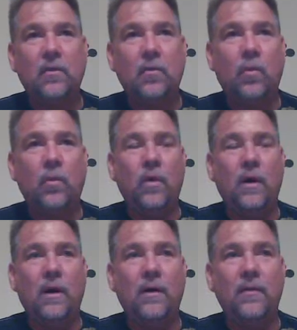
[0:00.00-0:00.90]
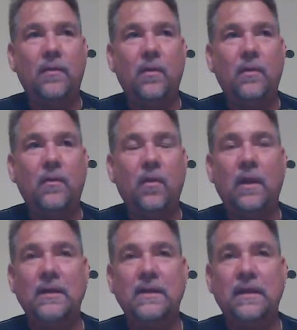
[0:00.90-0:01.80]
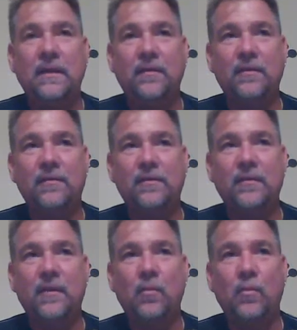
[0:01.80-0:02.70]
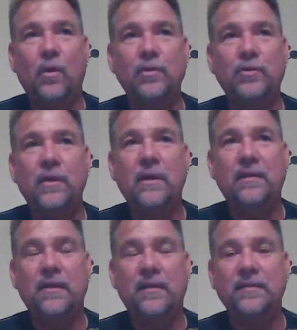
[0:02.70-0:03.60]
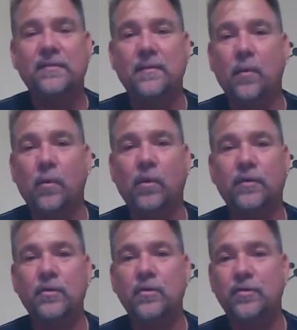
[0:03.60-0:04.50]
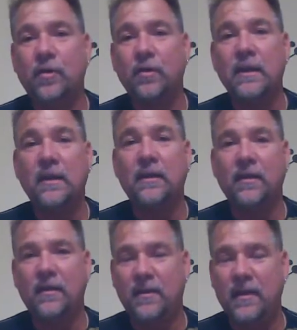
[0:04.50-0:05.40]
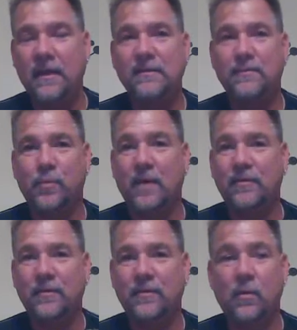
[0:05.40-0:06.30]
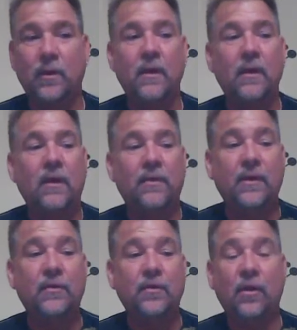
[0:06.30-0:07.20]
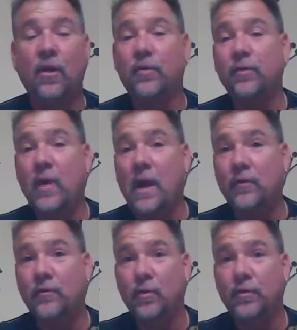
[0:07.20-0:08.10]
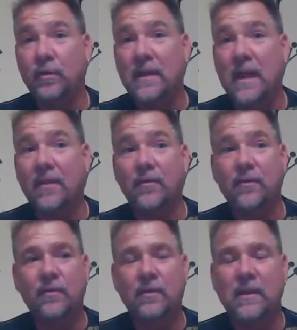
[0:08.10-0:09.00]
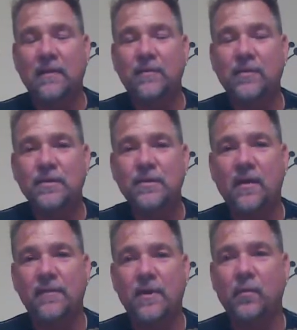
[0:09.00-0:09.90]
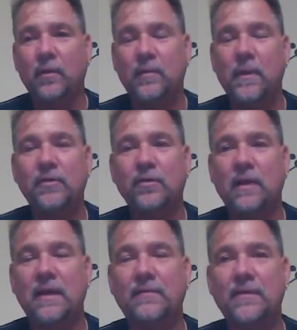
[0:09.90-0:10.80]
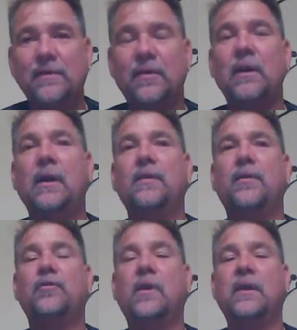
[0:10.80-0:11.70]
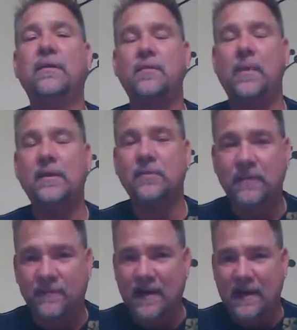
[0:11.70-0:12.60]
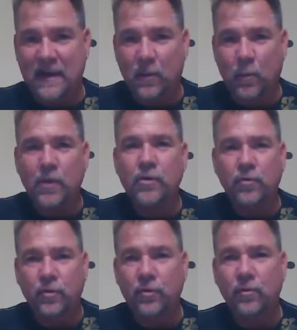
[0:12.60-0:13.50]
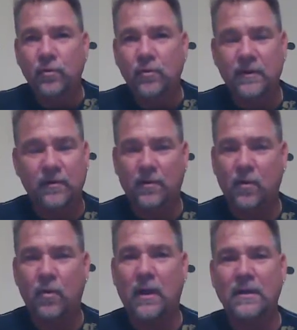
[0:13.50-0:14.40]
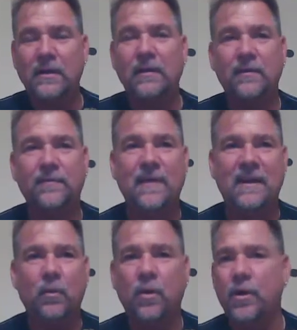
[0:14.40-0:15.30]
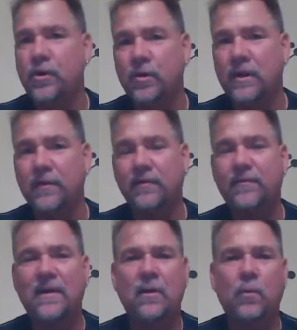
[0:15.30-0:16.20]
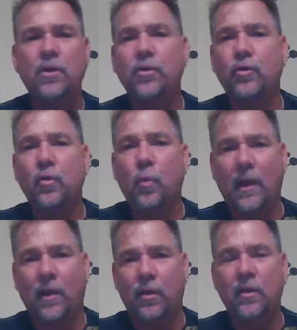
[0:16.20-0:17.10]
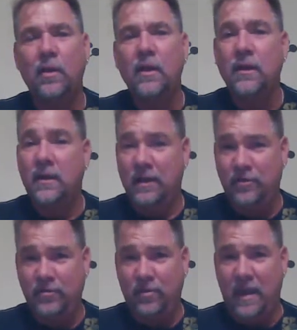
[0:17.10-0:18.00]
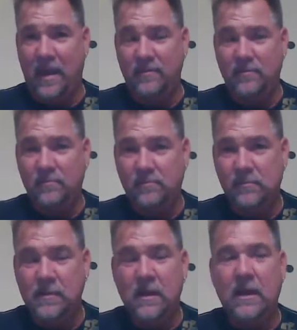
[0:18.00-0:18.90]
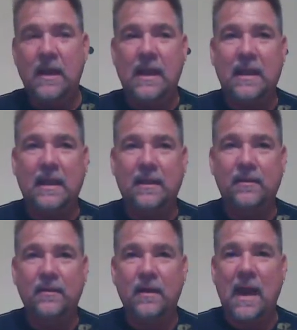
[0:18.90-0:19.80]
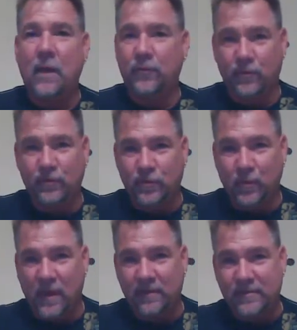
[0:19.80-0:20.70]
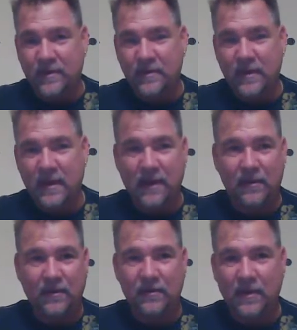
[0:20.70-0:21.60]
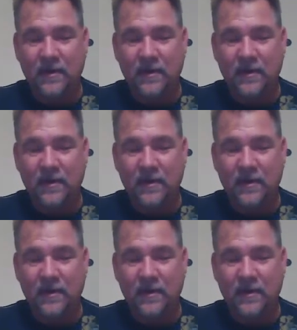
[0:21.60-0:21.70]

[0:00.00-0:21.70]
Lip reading: the whole idea is that once you get a system that works and you start getting a nice process going, then you can also outsource a lot of your stuff, and it really makes your life easier. The trick is to basically find out what you do. So the whole idea is find out what are your gifts, find out what you do well, and do that, and outsource the rest. And